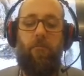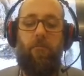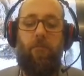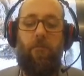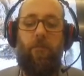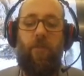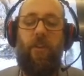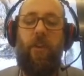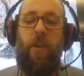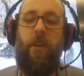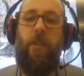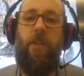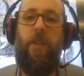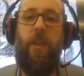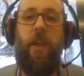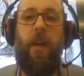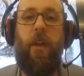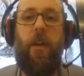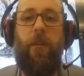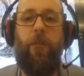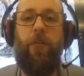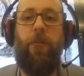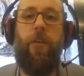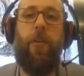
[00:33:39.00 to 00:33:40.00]
Do you
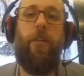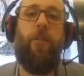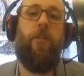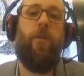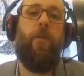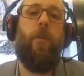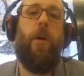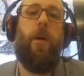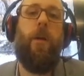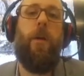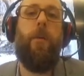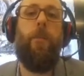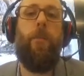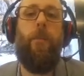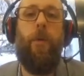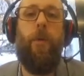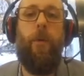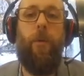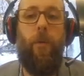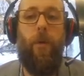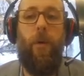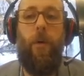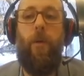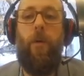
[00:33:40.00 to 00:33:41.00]
think Francois and
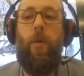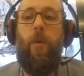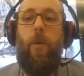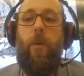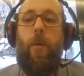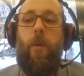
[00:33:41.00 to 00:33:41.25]
Perrault